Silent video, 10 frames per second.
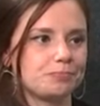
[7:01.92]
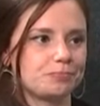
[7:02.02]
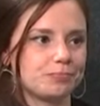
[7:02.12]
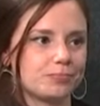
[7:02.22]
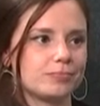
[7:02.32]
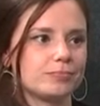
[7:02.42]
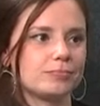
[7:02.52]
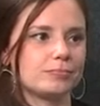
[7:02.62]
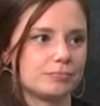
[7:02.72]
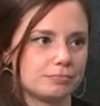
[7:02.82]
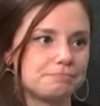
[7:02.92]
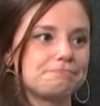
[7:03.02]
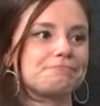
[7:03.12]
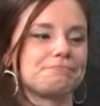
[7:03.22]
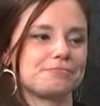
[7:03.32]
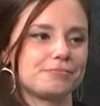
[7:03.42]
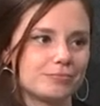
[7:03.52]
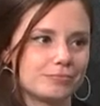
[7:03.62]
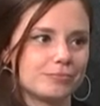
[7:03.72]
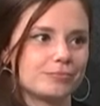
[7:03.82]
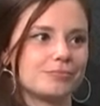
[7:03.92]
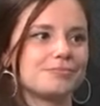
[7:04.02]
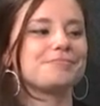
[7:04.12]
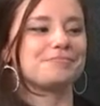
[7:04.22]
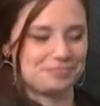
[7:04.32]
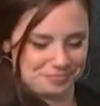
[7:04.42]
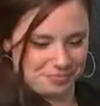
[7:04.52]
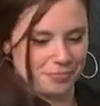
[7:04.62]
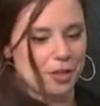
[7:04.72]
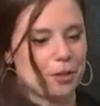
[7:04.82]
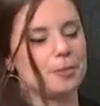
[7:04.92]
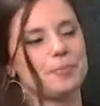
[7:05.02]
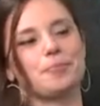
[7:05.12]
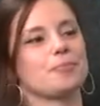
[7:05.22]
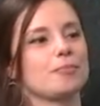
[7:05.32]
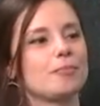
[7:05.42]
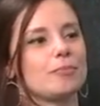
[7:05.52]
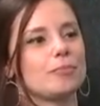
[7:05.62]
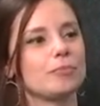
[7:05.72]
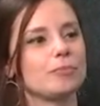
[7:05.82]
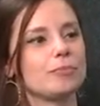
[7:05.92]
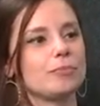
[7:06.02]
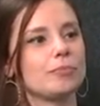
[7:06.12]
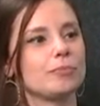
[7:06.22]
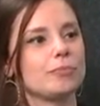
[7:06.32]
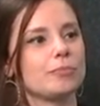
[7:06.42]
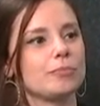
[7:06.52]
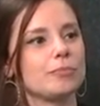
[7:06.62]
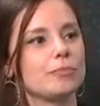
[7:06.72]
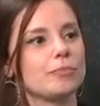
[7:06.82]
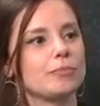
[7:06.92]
The person shown says nothing.